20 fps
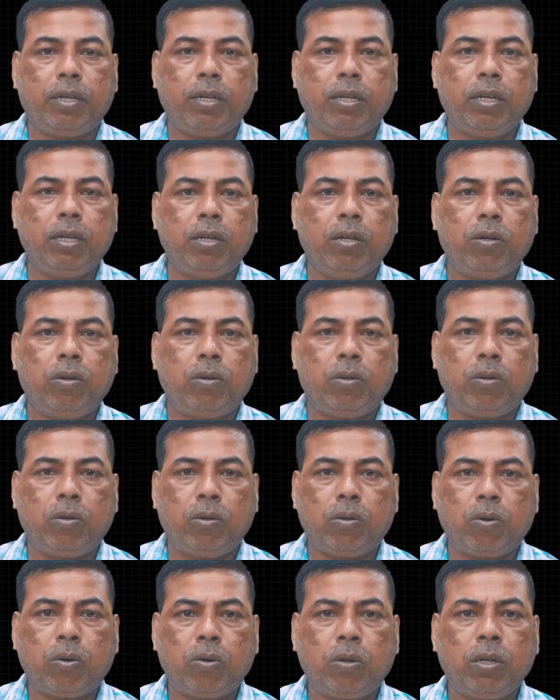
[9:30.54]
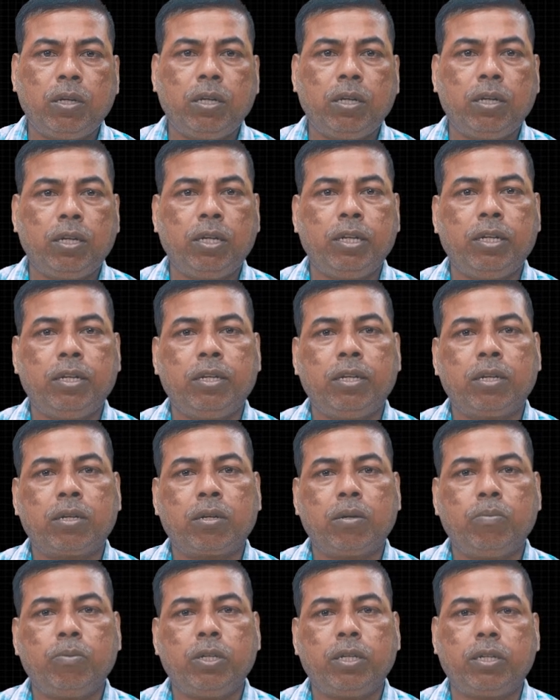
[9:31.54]
In non-linear
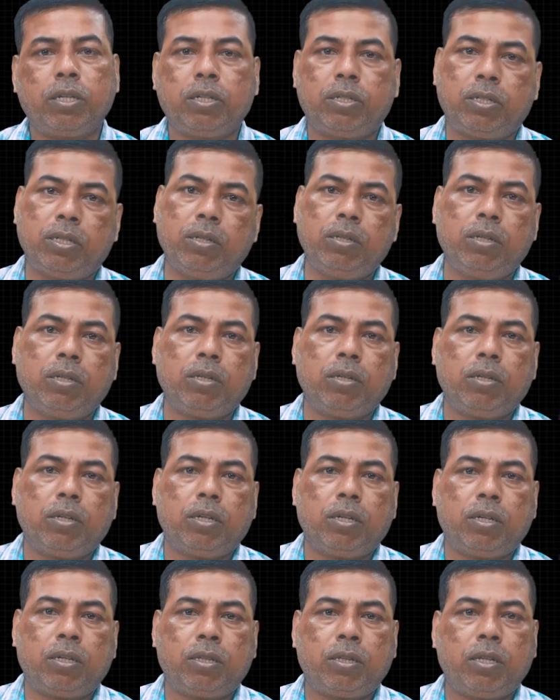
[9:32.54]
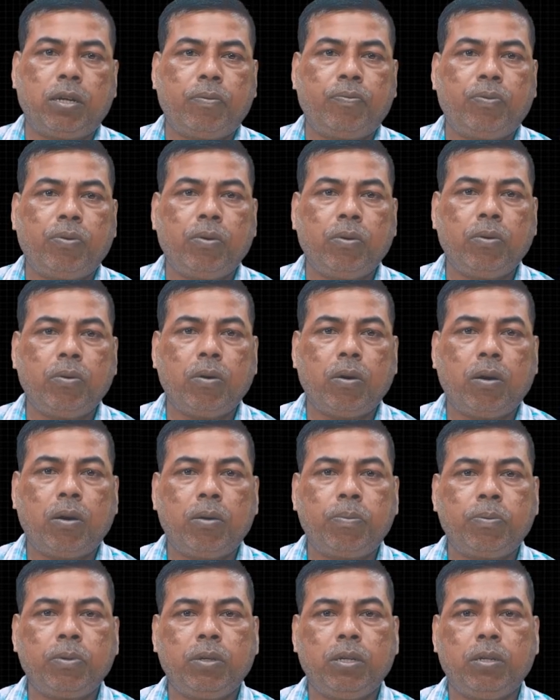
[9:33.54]
communication, the flow
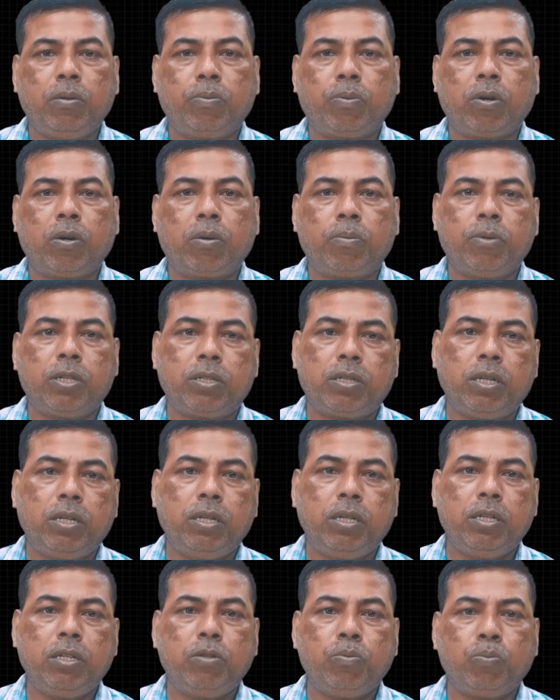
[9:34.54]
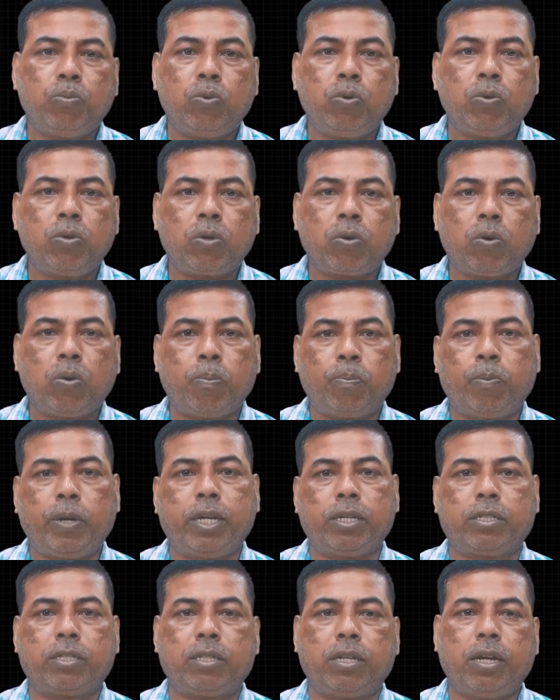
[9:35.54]
of information is more
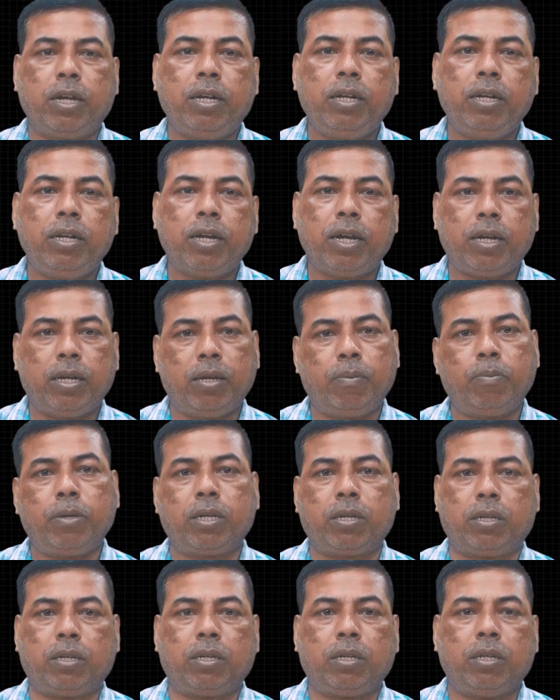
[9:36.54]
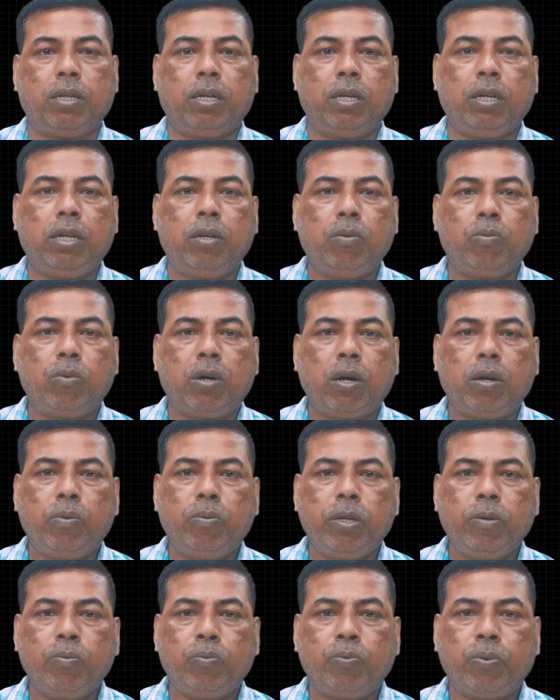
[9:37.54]
complex and dynamic,
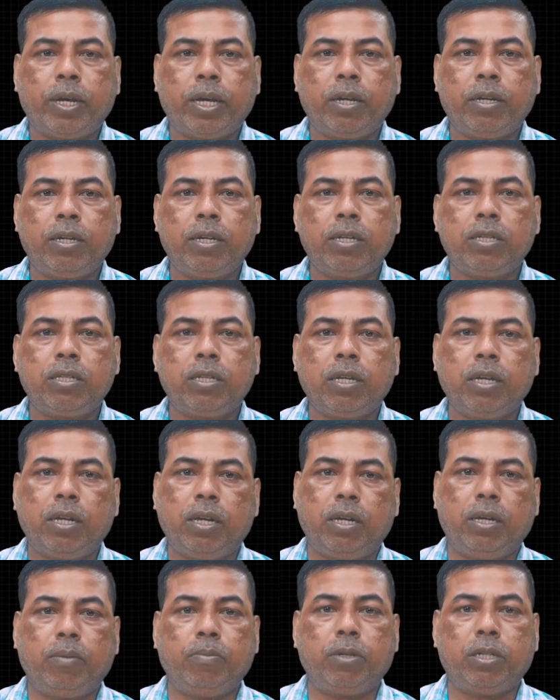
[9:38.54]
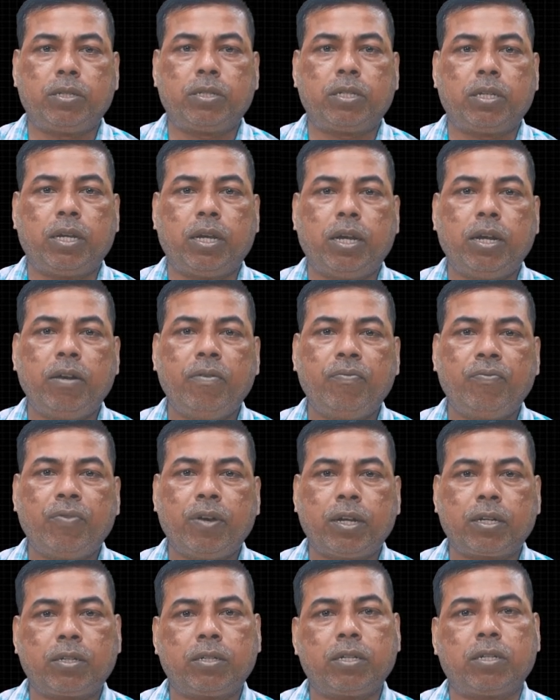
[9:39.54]
involving various elements and
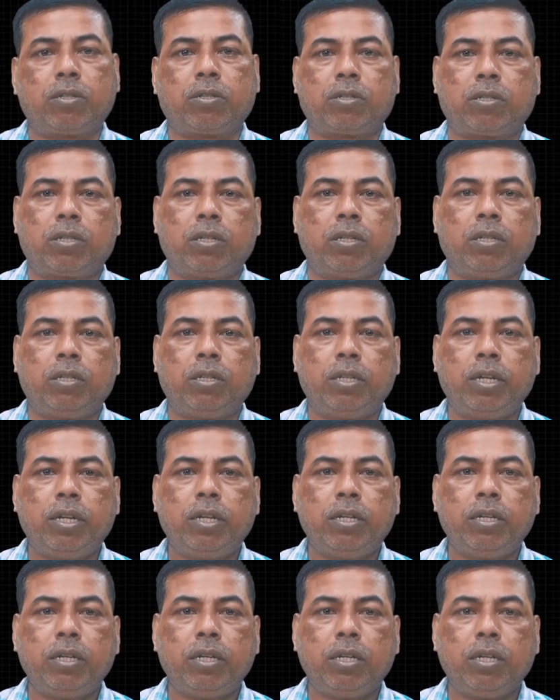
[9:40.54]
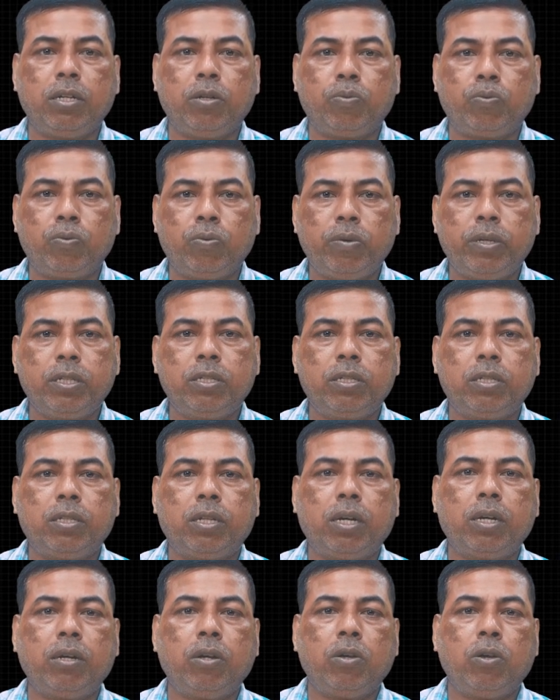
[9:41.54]
factors that influence
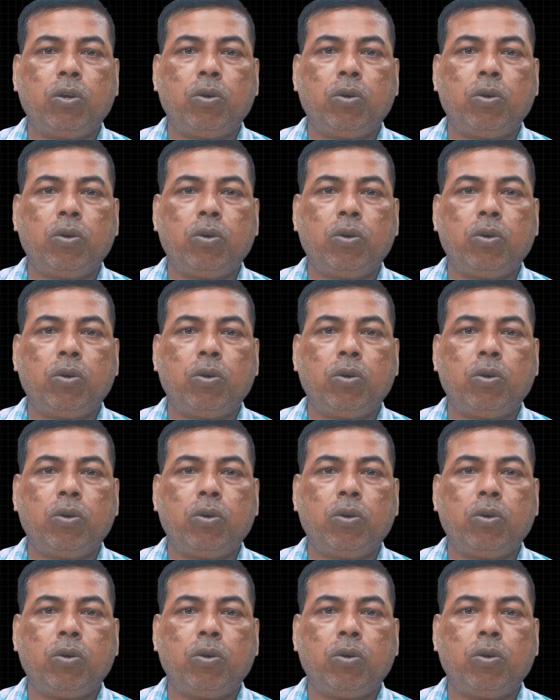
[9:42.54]
the